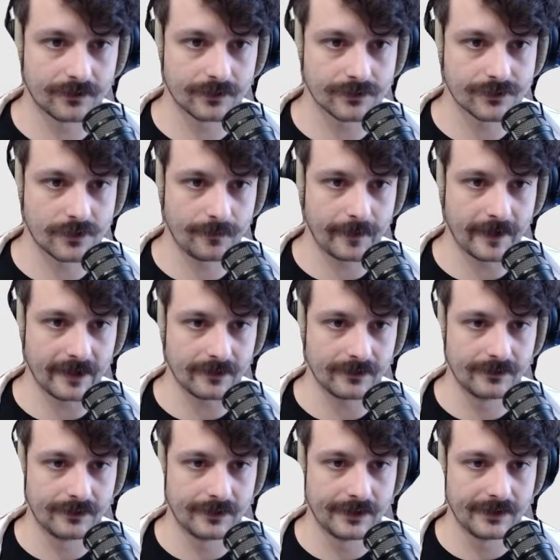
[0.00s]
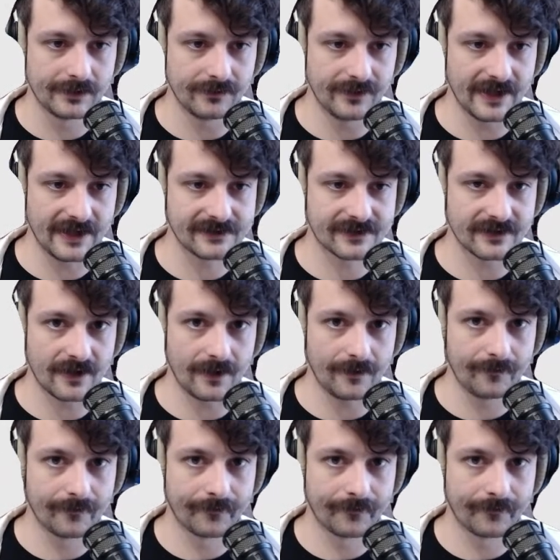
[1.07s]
control panel, desktop.